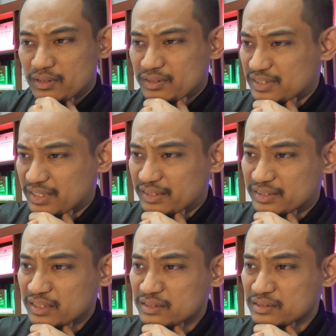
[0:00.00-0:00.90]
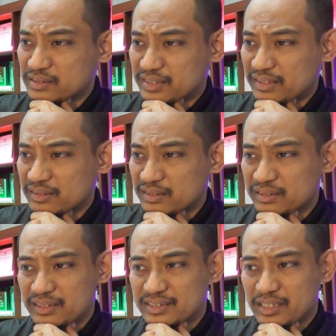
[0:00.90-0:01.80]
The entire
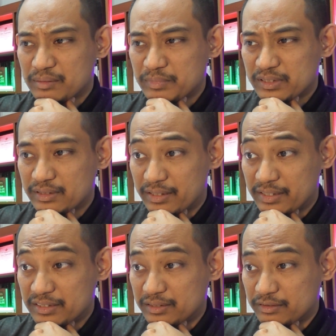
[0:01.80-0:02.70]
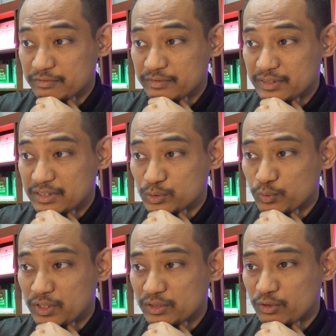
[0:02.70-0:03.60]
Standard Islamic Narrative is
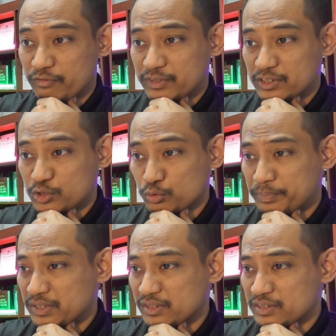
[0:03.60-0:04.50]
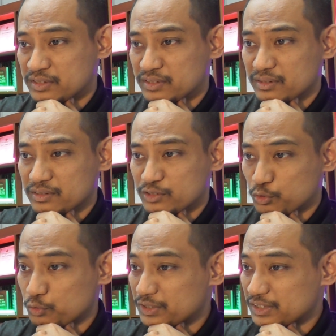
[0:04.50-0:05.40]
one of the stupidest
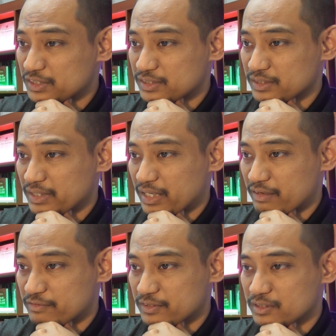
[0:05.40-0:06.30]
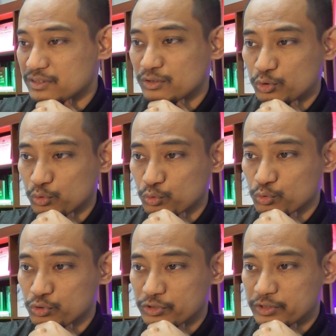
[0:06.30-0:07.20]
stories ever
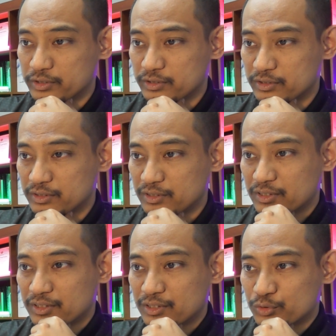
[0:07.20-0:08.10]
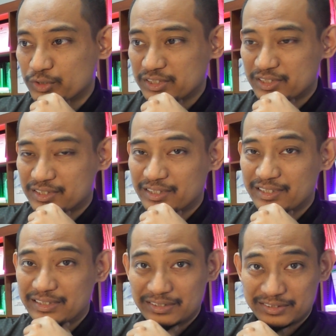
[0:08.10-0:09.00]
told. So this is an
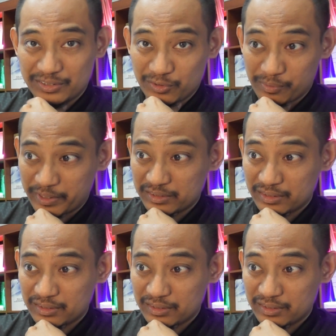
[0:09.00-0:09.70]
interesting comment.